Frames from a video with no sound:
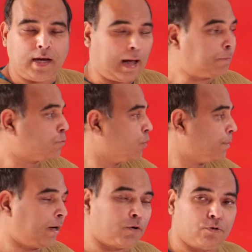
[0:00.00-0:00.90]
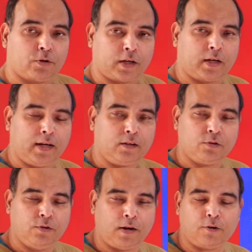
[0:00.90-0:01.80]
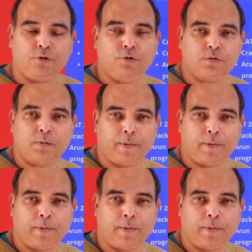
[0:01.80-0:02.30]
App Store pe download karna hai, so you'll have to use